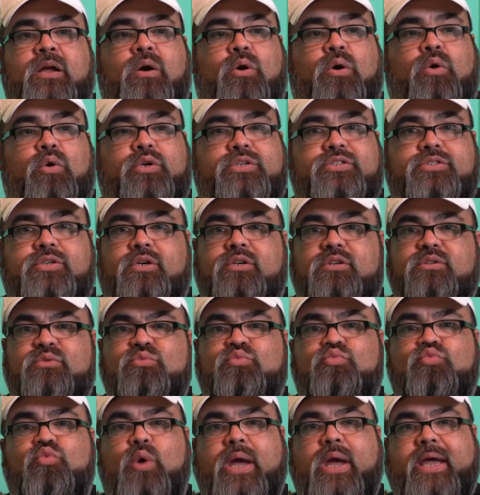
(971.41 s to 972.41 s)
or
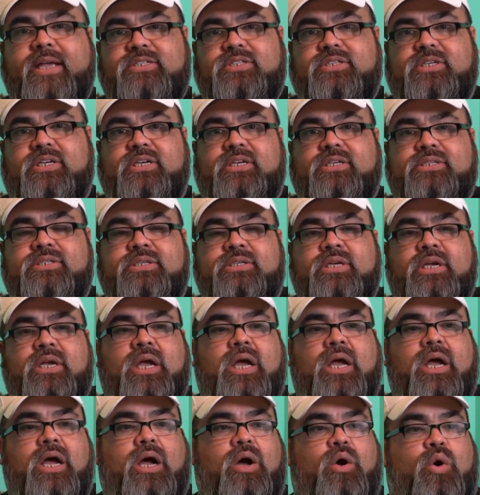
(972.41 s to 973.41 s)
certain wedges
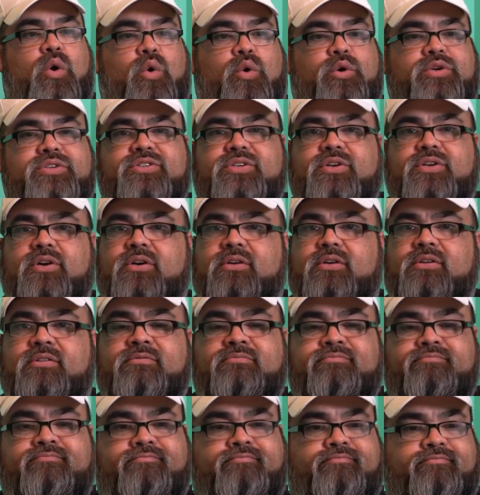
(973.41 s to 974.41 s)
or
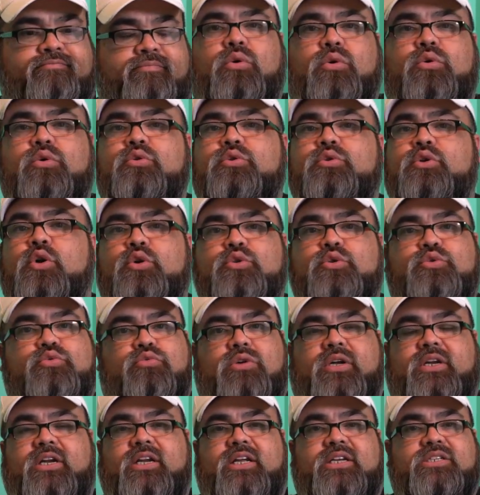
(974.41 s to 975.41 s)
certain, who knows
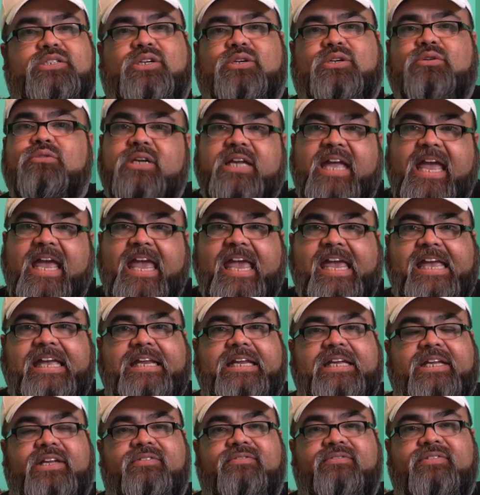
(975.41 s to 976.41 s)
what it is,
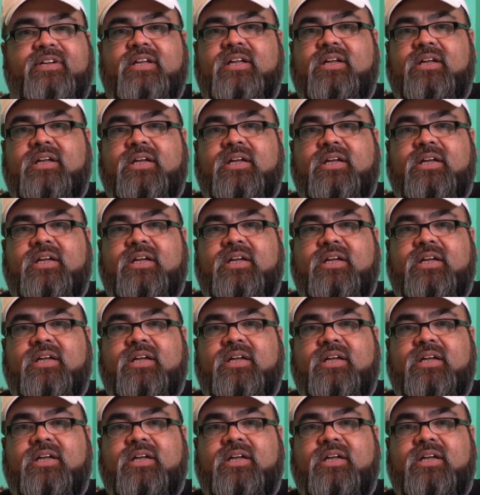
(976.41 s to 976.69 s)
creative